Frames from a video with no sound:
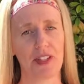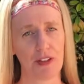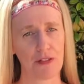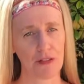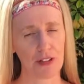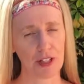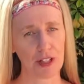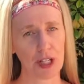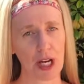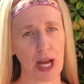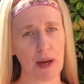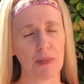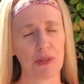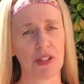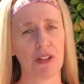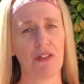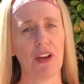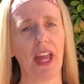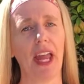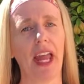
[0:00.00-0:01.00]
different
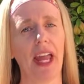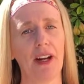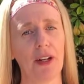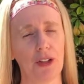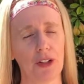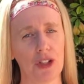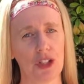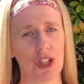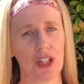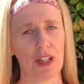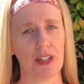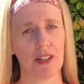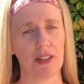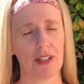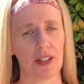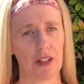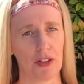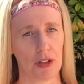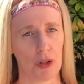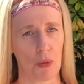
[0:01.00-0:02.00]
types of
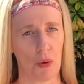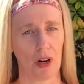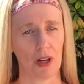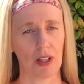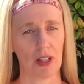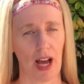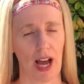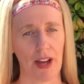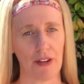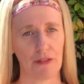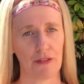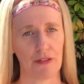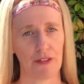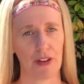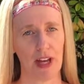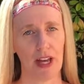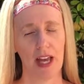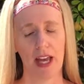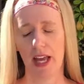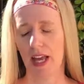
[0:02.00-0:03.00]
energies into our life.
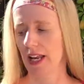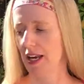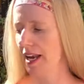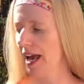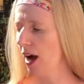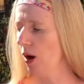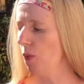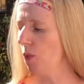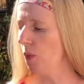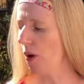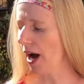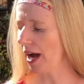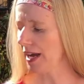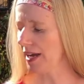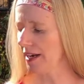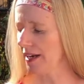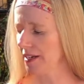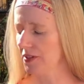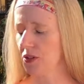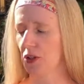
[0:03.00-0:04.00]
Now,
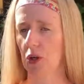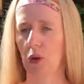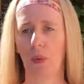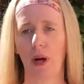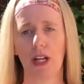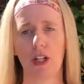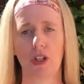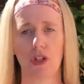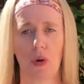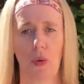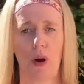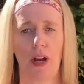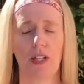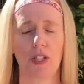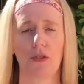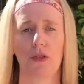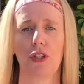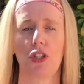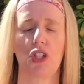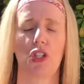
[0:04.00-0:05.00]
white is a great
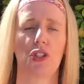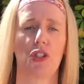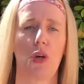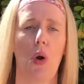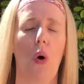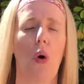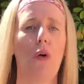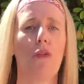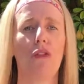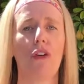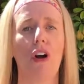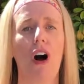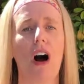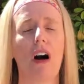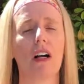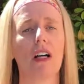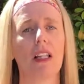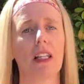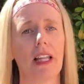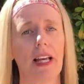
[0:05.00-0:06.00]
choice for just an
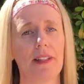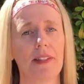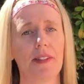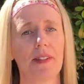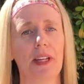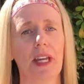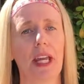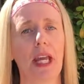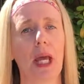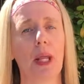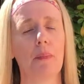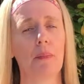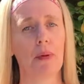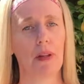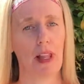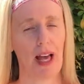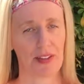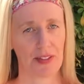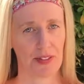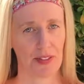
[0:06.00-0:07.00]
overall cleansing and
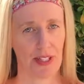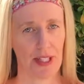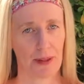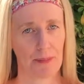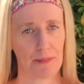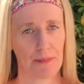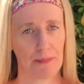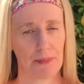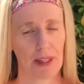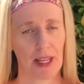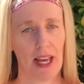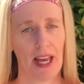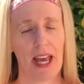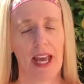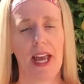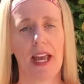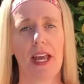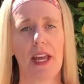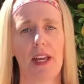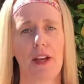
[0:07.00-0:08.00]
blessing.
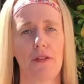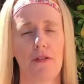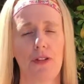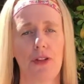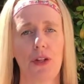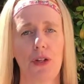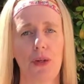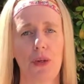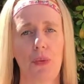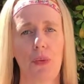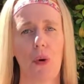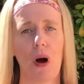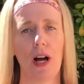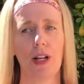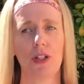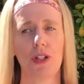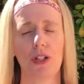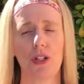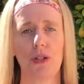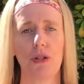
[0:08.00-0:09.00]
If you
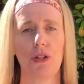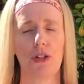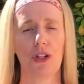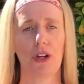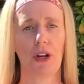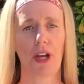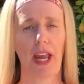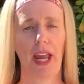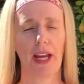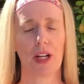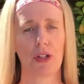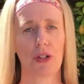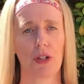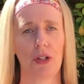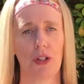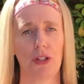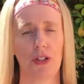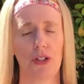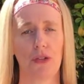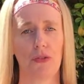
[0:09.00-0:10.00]
want to use your
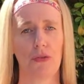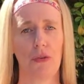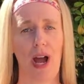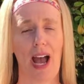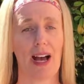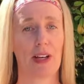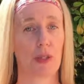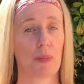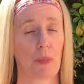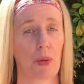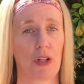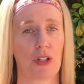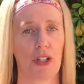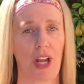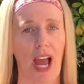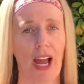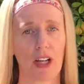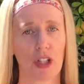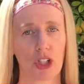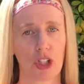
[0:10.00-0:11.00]
candle to as
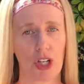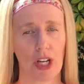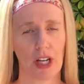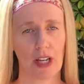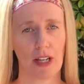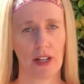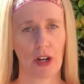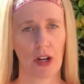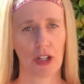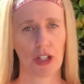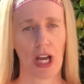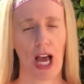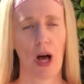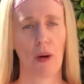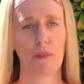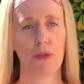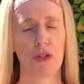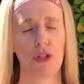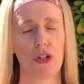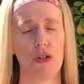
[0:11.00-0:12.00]
protection or to
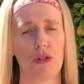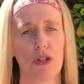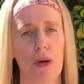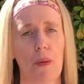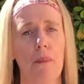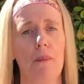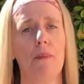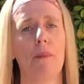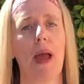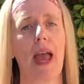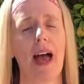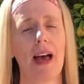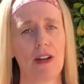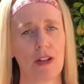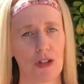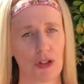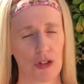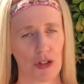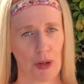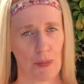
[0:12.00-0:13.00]
help you to
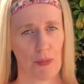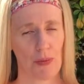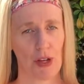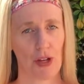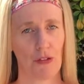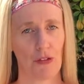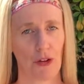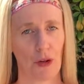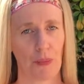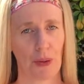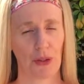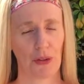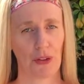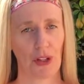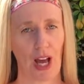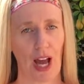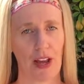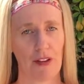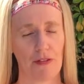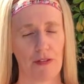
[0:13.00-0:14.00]
banish something from your
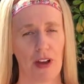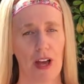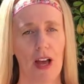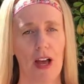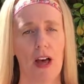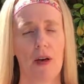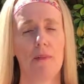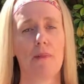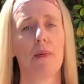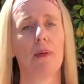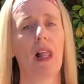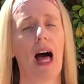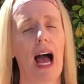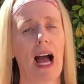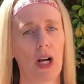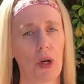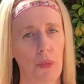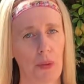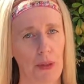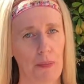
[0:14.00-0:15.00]
life,
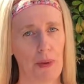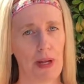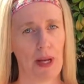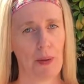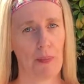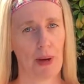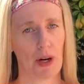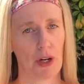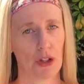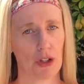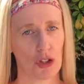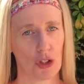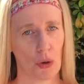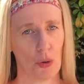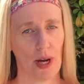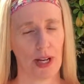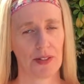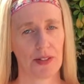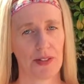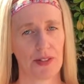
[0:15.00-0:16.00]
black would be a better
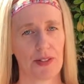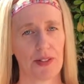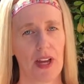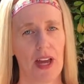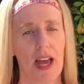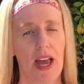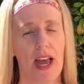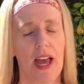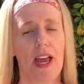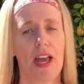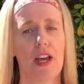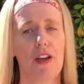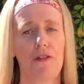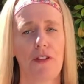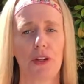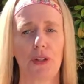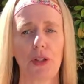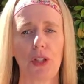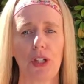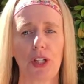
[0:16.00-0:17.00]
choice.
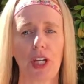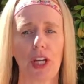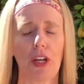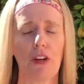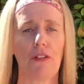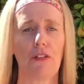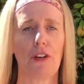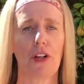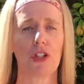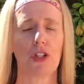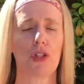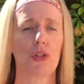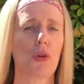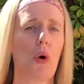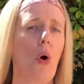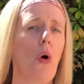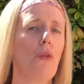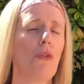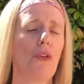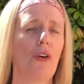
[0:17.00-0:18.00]
If you're looking for
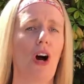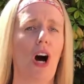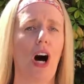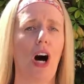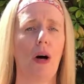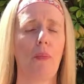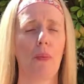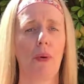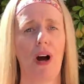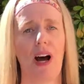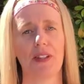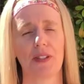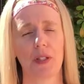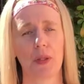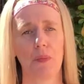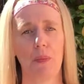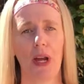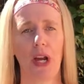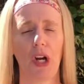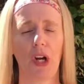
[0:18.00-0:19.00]
just overall
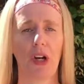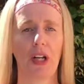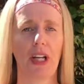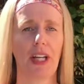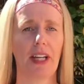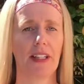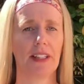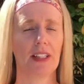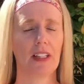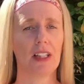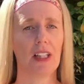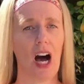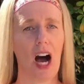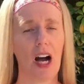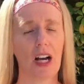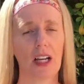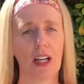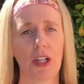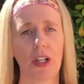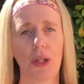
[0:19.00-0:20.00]
prosperity and
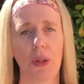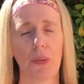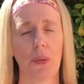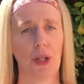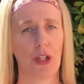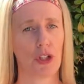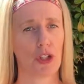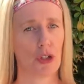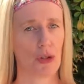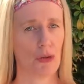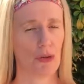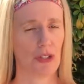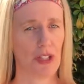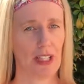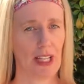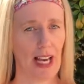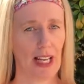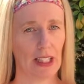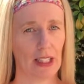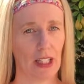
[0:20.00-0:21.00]
luck, you could choose
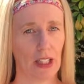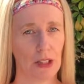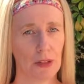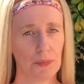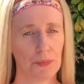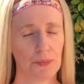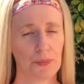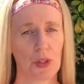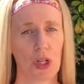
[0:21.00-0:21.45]
yellow.